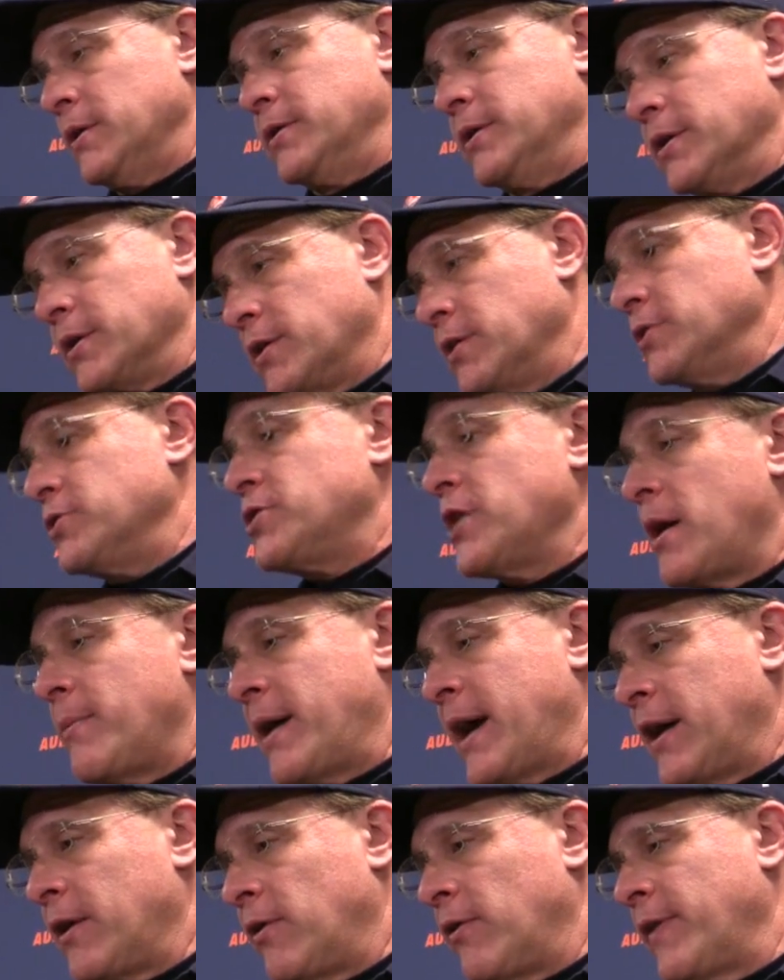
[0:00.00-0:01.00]
did a good job
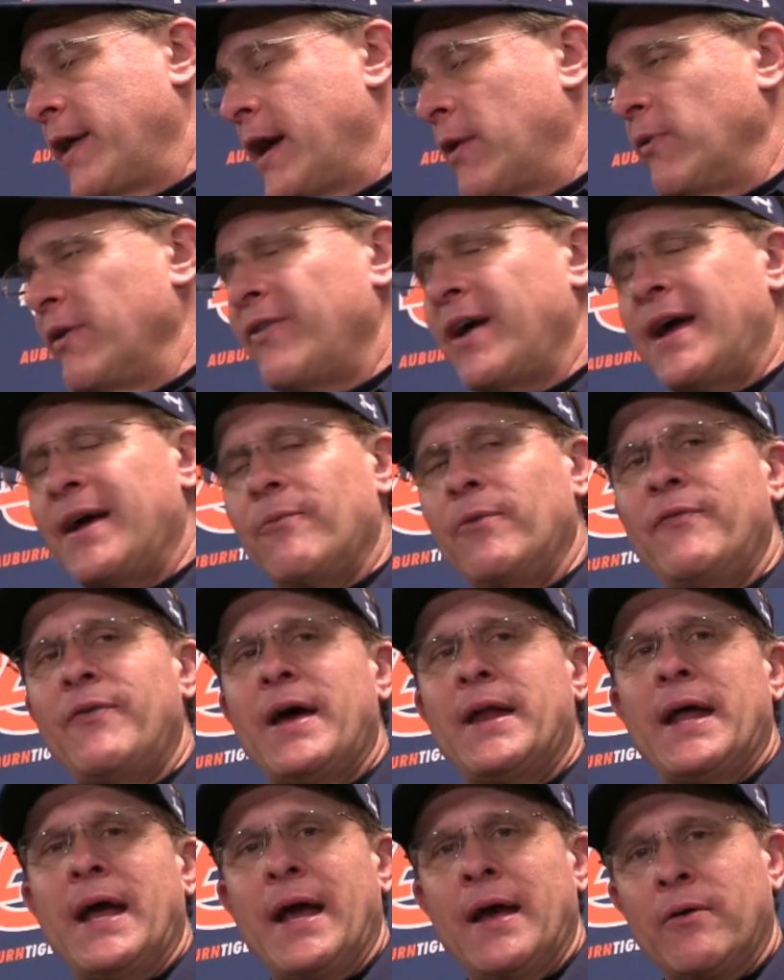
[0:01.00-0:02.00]
handling that. We've
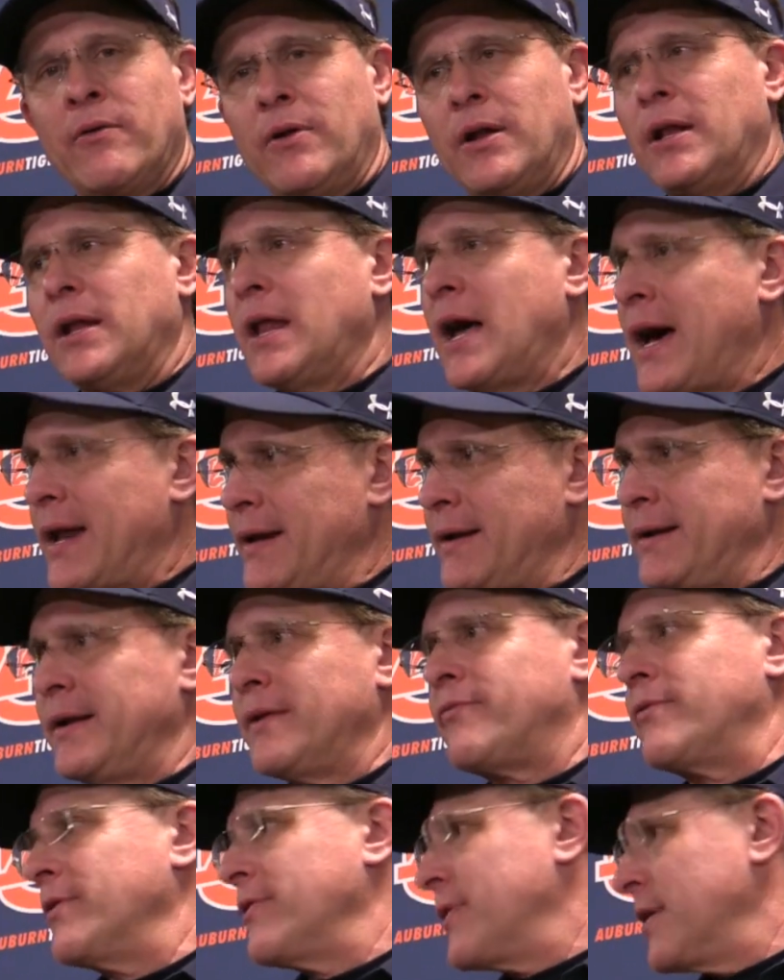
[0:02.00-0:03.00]
had to handle a lot of
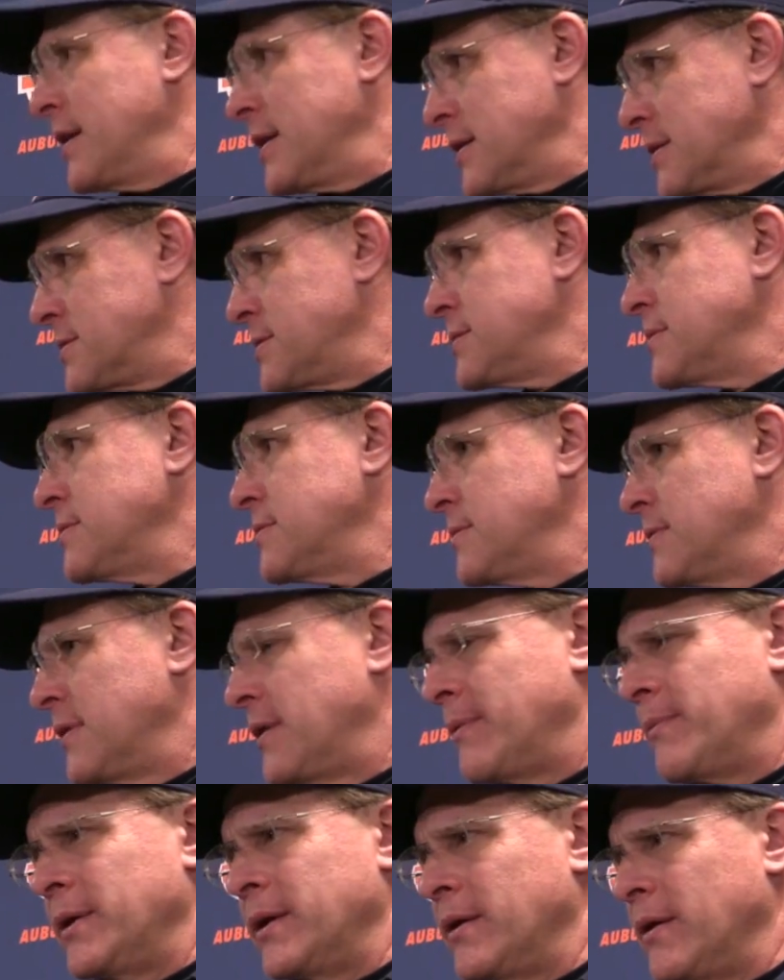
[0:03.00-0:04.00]
different things.
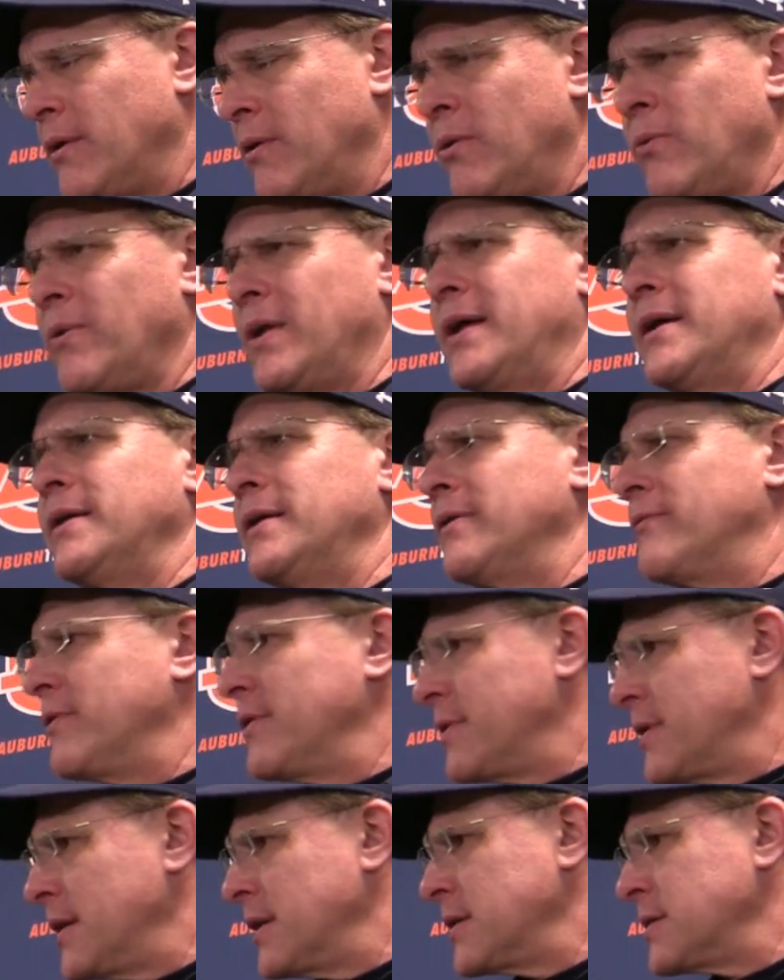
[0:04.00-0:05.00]
I mean, a whole lot of
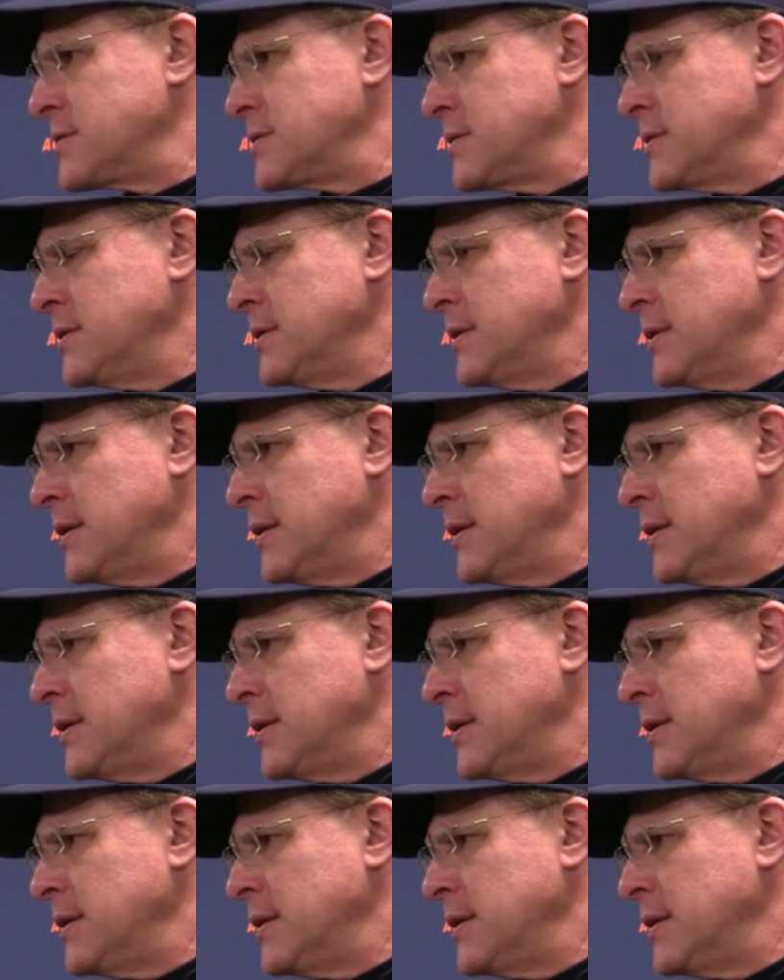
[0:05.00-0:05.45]
different things,